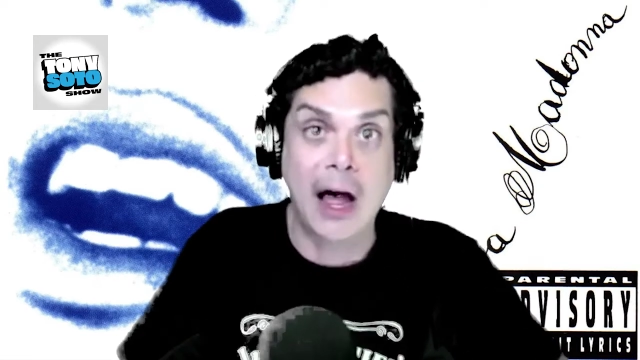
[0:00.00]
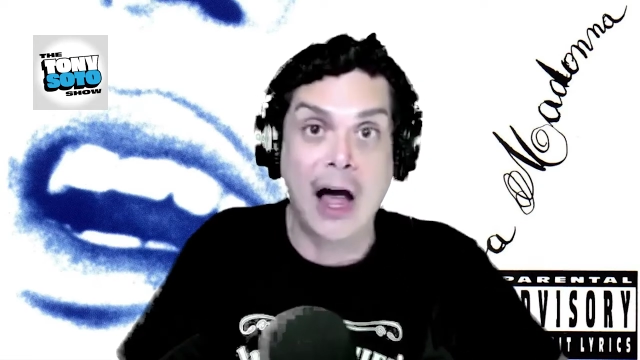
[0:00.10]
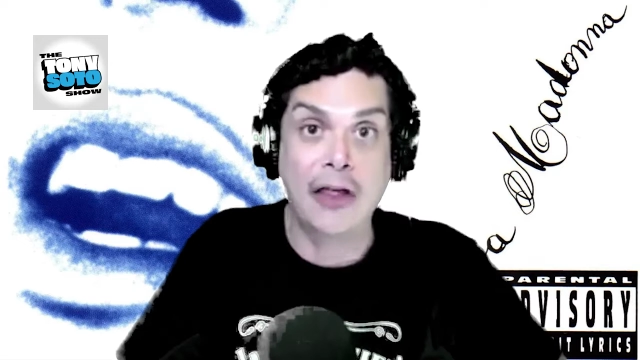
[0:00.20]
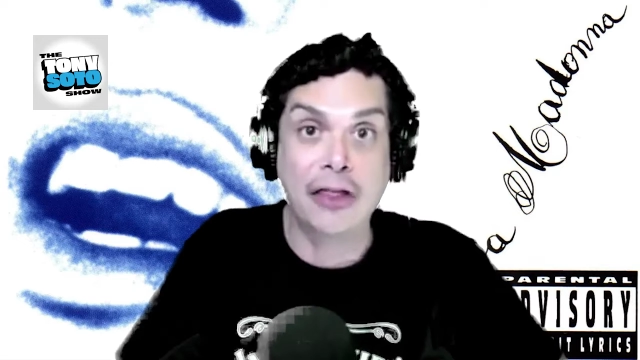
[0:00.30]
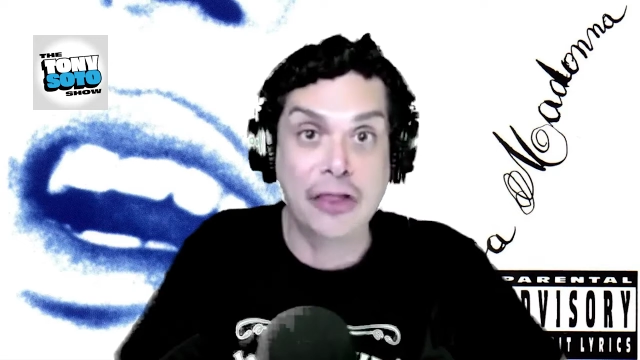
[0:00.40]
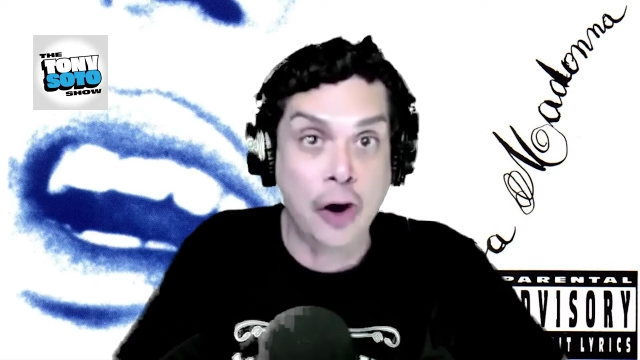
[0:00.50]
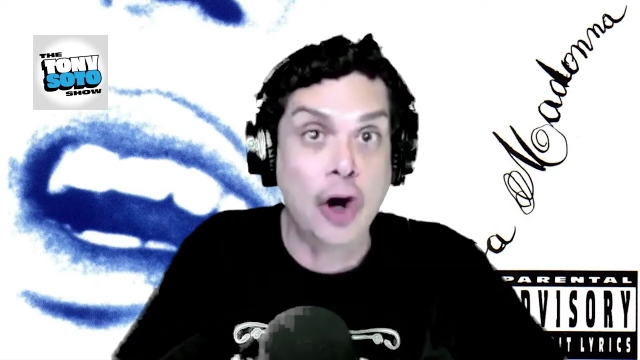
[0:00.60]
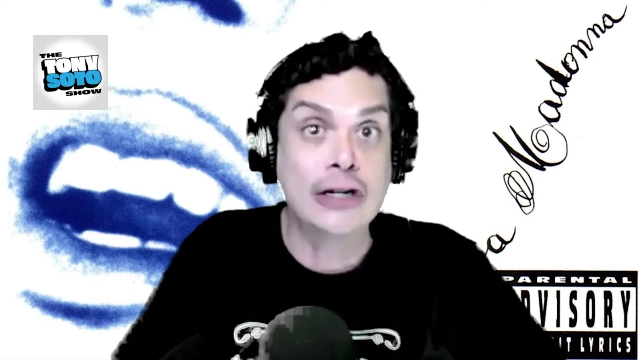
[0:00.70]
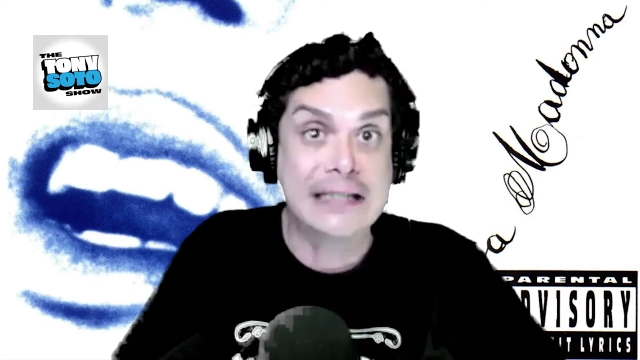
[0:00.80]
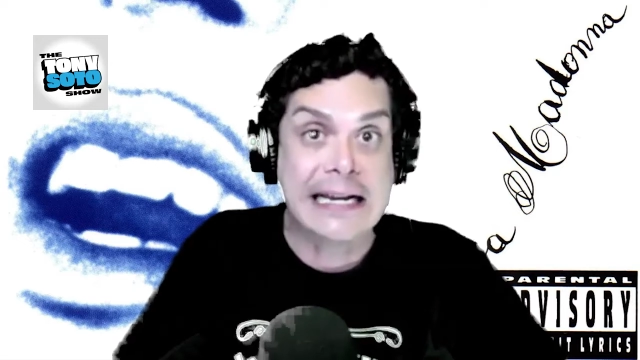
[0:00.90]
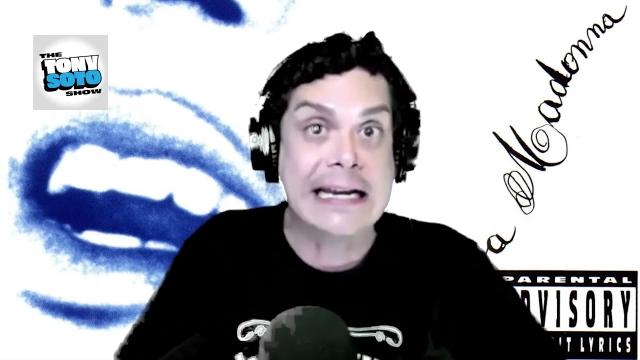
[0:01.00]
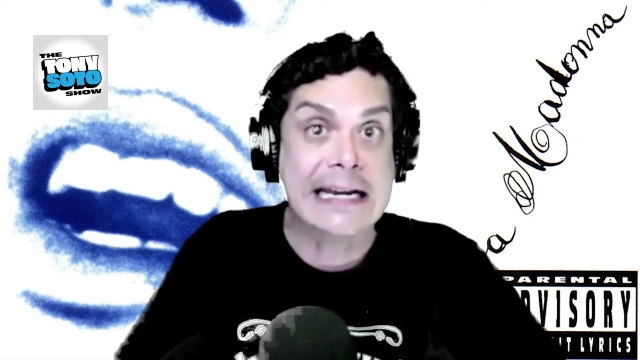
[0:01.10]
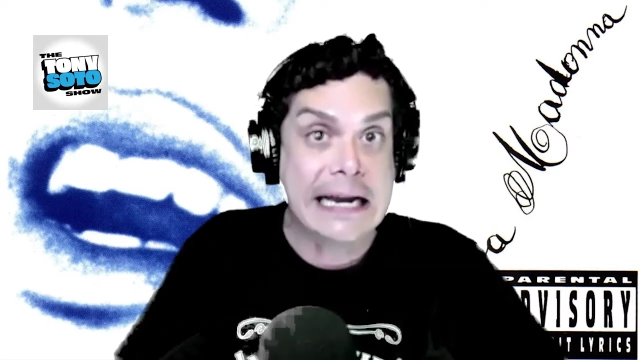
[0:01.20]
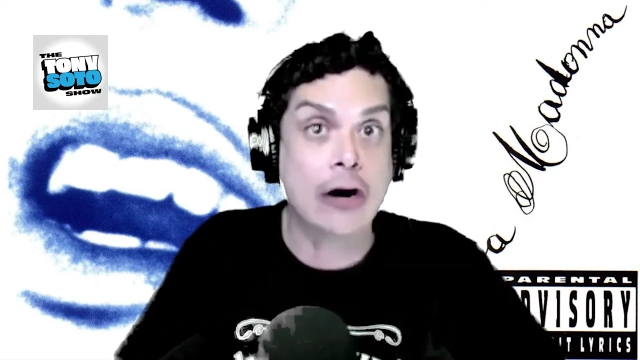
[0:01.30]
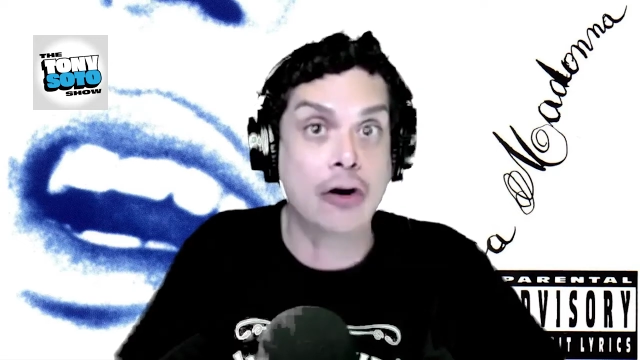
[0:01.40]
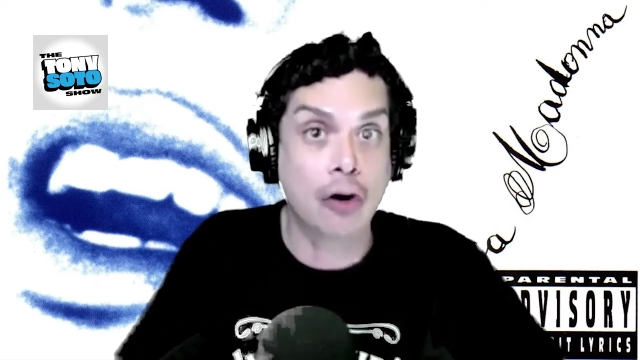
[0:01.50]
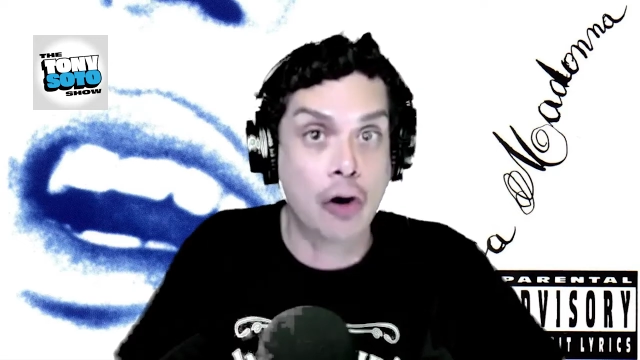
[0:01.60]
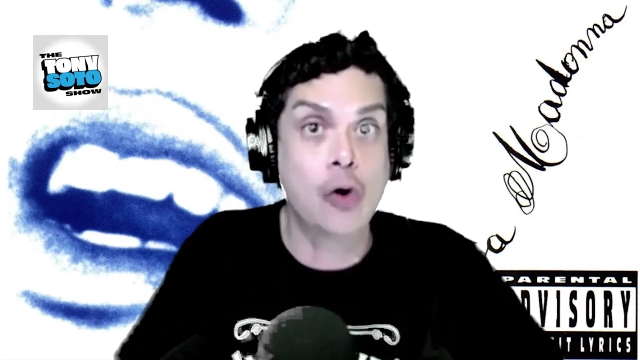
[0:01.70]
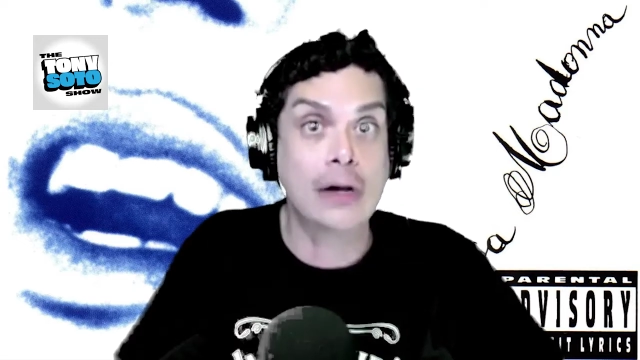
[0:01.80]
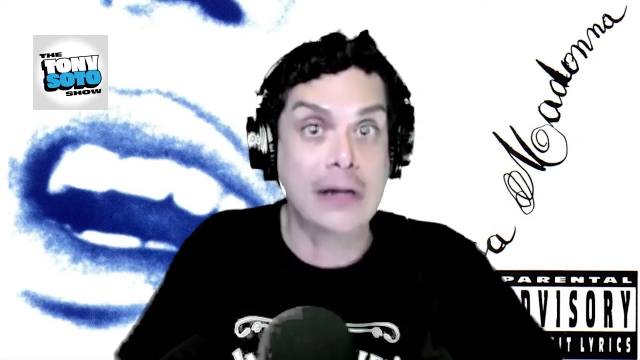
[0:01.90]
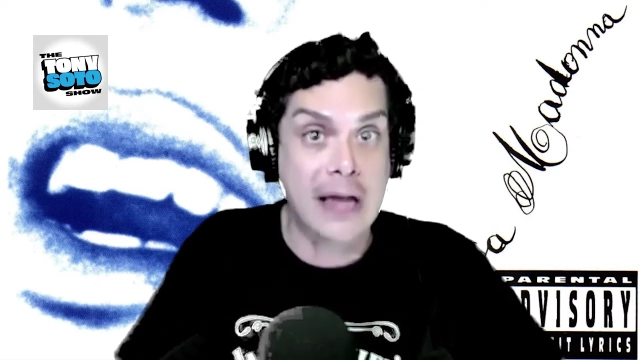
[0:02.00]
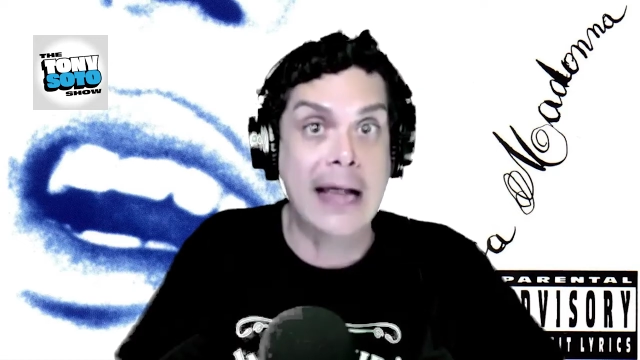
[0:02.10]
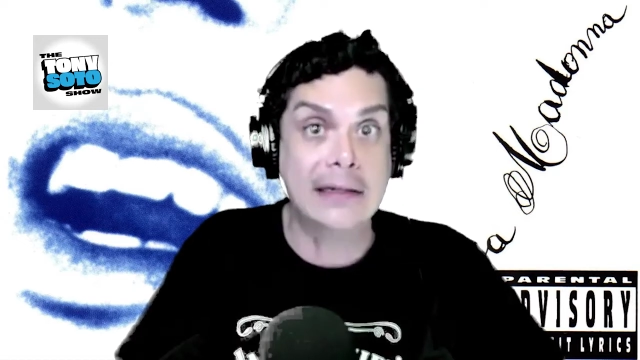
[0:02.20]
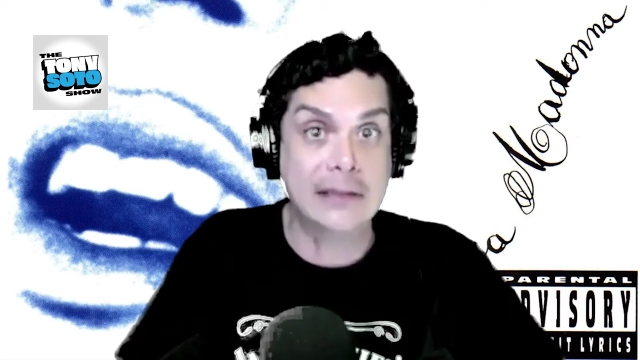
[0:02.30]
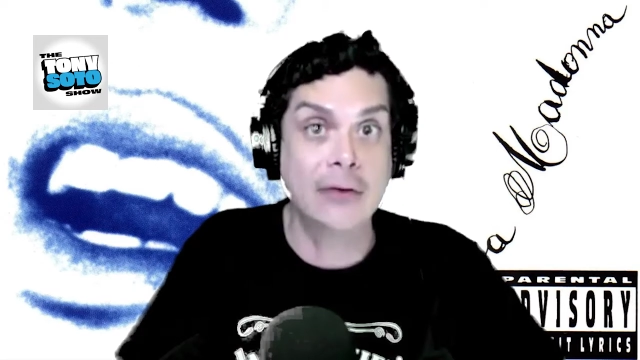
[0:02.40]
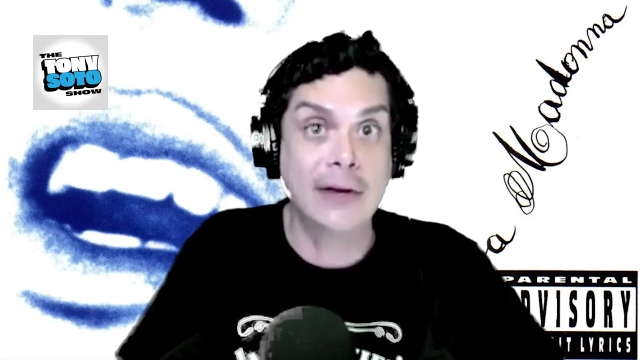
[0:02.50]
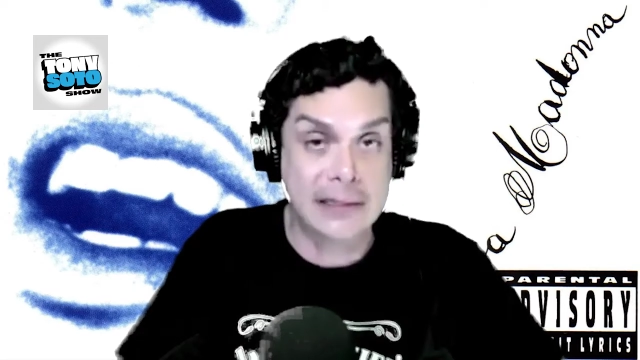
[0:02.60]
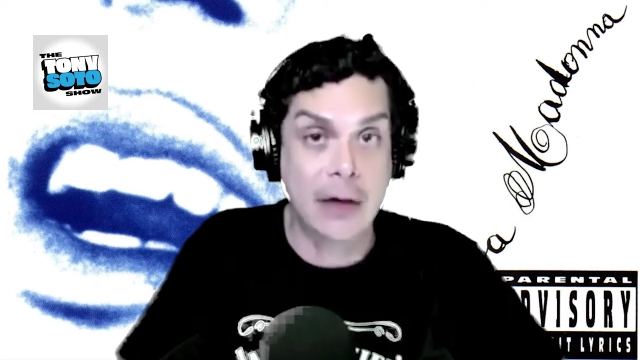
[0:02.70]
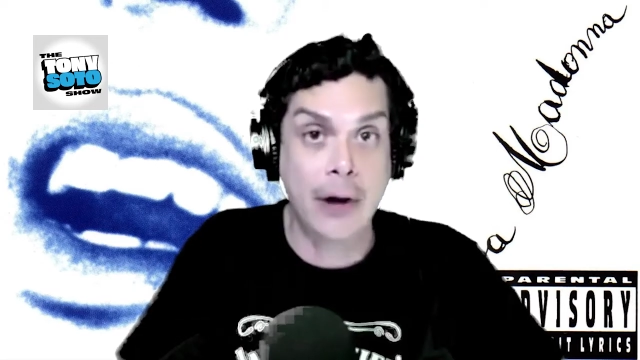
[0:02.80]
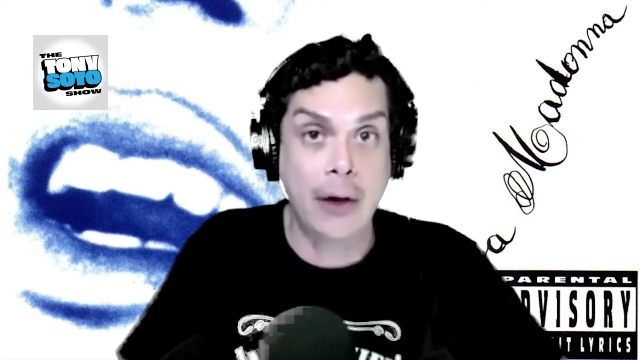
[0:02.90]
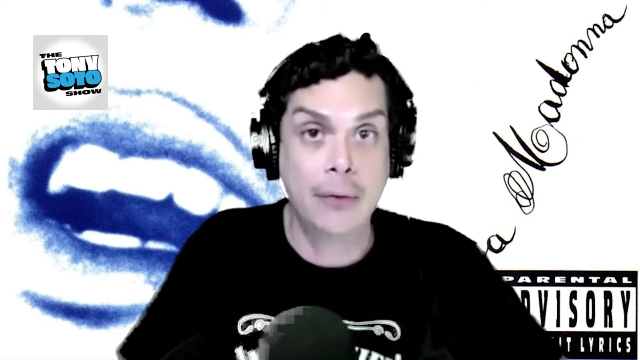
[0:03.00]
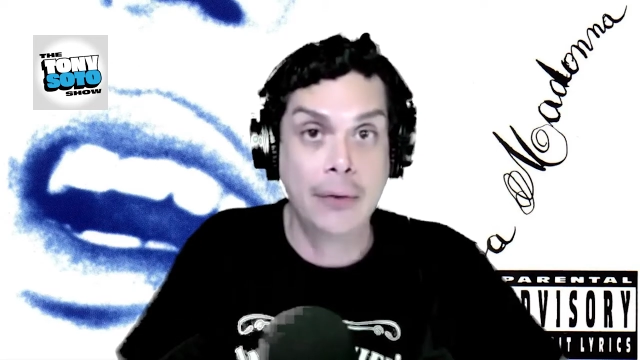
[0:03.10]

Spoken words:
a 13-year-old gay Tony Soto.